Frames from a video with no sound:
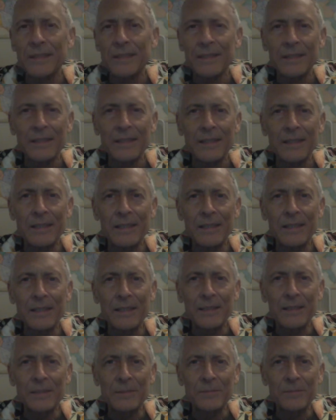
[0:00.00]

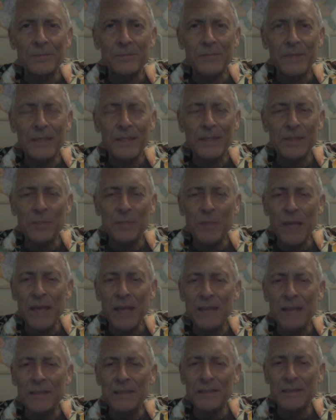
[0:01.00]

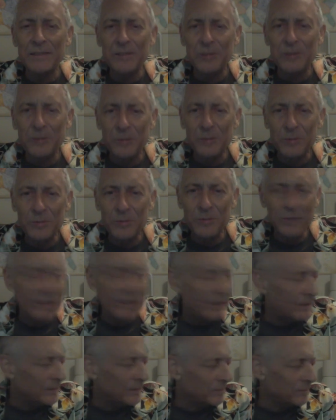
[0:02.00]
expanded
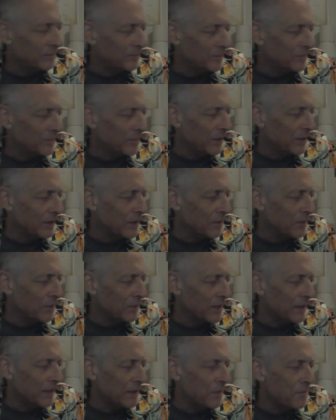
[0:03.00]
to become
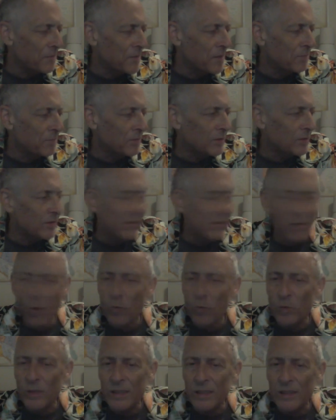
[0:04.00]
like a
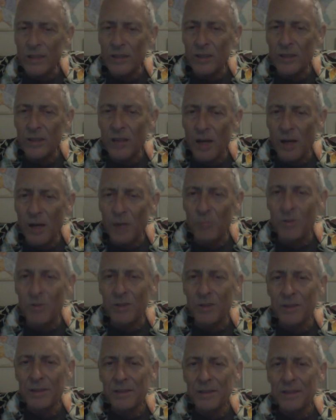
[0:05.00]
members-only club
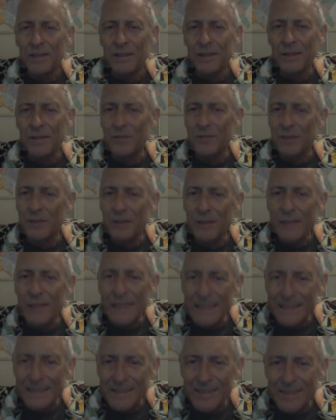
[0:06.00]
of
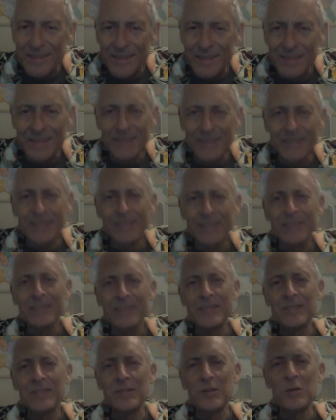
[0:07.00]
elites.
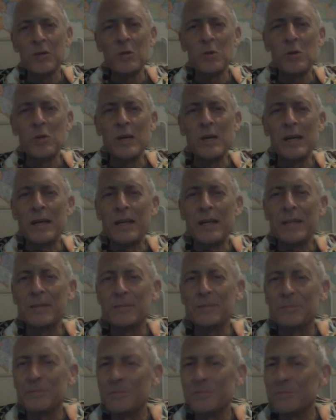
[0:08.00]

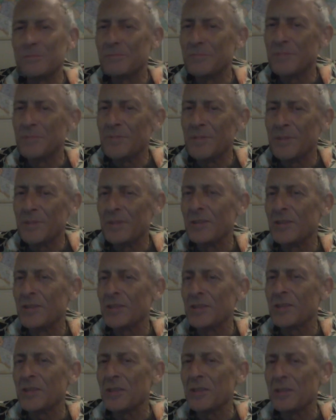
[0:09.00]
So
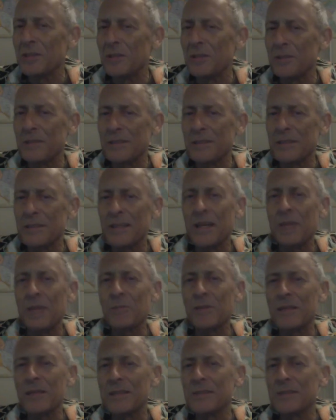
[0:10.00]
just so you know the
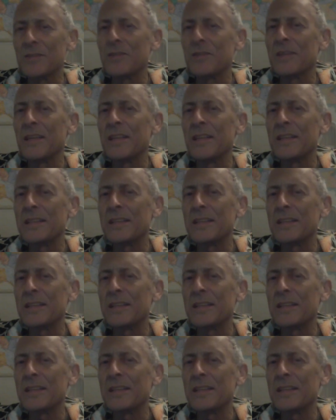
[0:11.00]
timeline. So then in